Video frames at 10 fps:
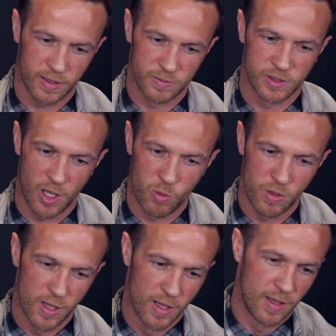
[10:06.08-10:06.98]
it comes
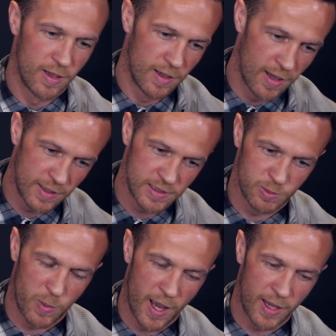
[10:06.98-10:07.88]
down, hits
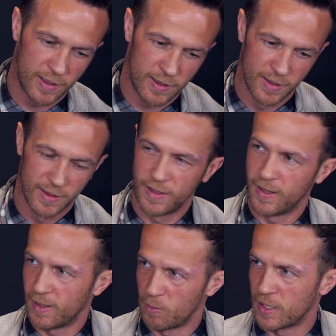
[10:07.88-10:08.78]
his back,
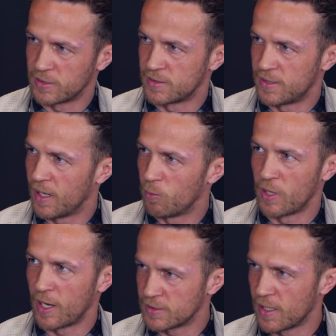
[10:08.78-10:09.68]
and managed to stay him.
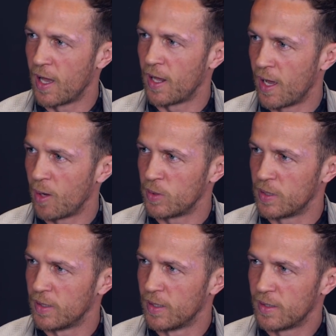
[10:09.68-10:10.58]
When things like that
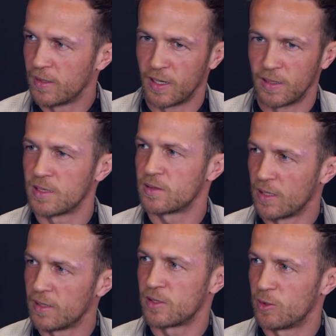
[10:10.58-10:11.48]
happen, you think this,
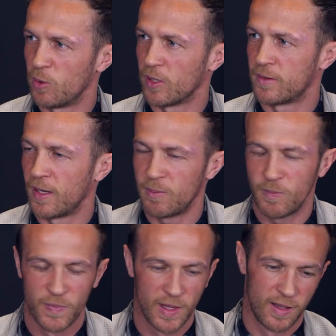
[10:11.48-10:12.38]
this could be our
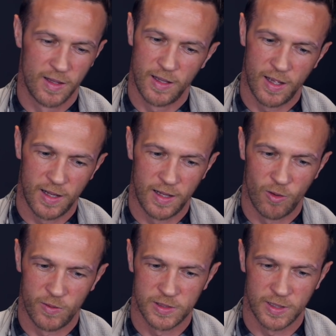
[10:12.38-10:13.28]
time. And then
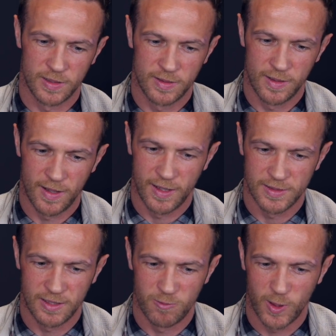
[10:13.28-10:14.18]
obviously uh,
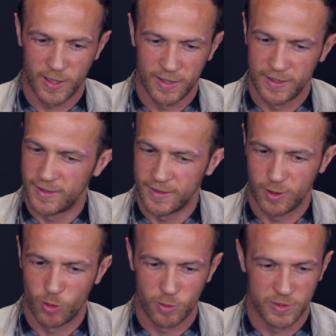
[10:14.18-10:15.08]
Steve MacLean,
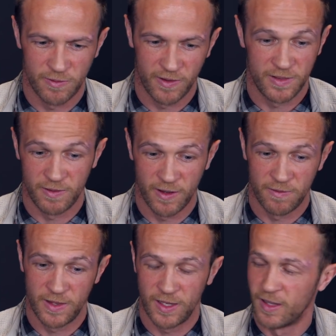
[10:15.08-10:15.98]
you know, there was a
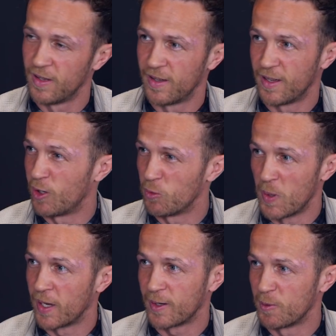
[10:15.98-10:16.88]
50-50. And I know
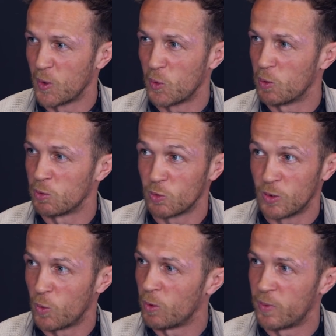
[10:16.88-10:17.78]
Michael well, and there was
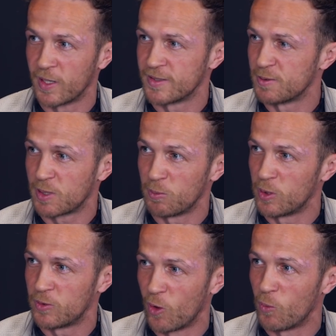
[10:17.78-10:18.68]
only one person that was coming
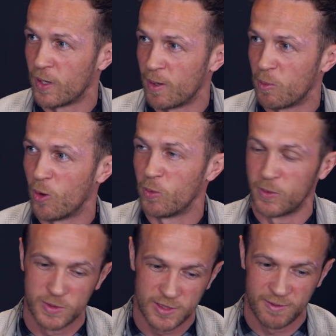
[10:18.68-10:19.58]
out and talk with that ball, and
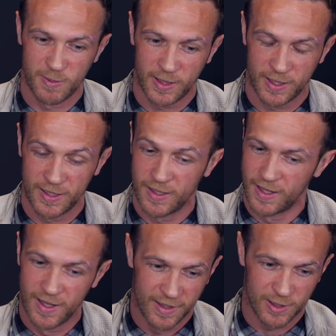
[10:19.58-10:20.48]
it was Steve MacLean.
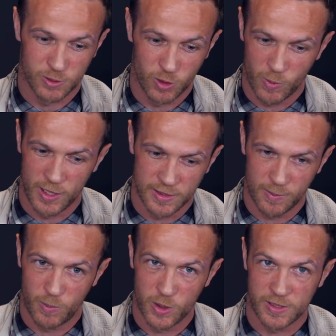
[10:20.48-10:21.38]
Goes through, wins
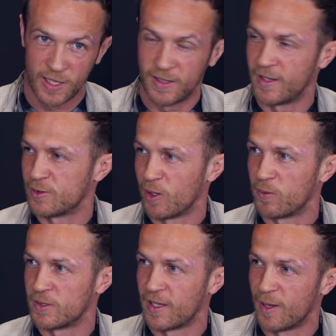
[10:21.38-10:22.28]
it, puts in, and he's off
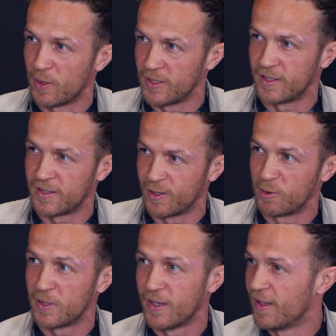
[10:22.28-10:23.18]
his tap into the
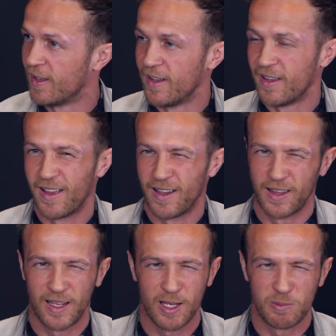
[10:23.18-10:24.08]
crowd. And I
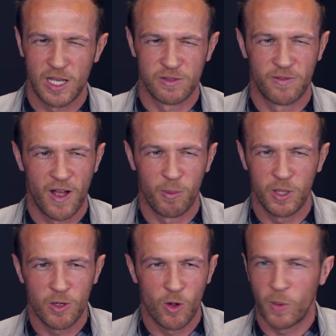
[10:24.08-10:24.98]
think his
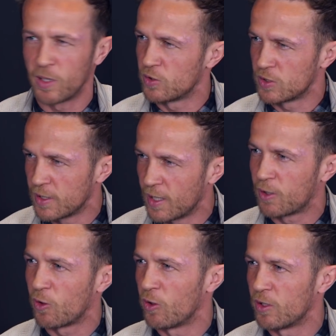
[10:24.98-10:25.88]
family and not were just at
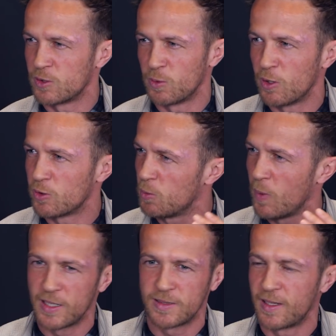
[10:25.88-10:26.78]
that corner as well, so we
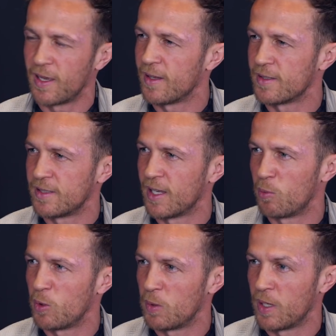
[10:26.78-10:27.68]
managed to get on and
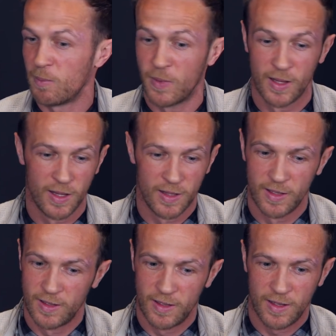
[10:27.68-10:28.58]
celebrate with them.
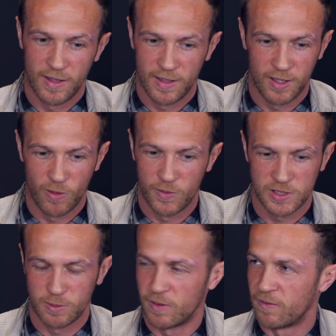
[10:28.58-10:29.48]
And
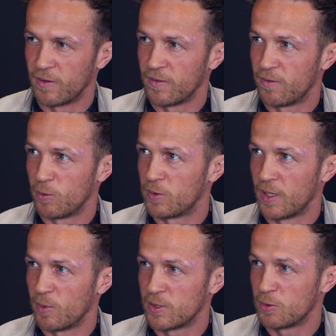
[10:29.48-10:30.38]
obviously with the
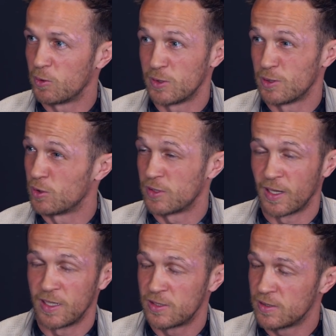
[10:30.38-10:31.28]
full-time whistle going, it's just
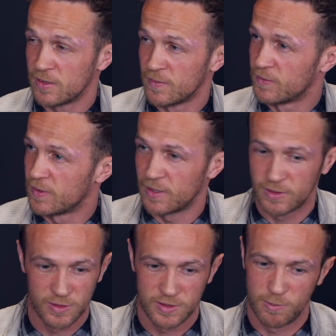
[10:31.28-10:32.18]
elation.
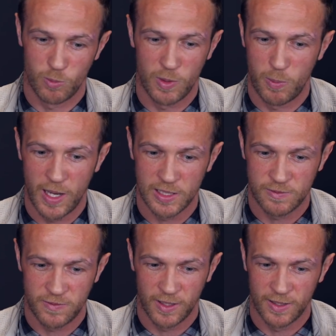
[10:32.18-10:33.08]
It's just the
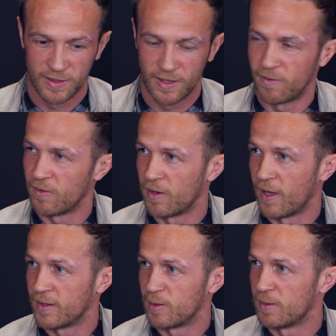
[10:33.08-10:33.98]
best feeling I've ever
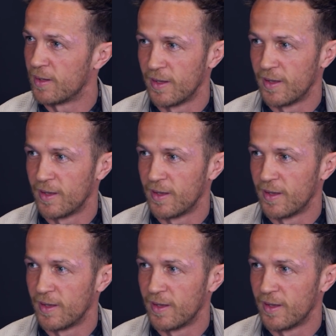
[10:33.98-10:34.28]
had in,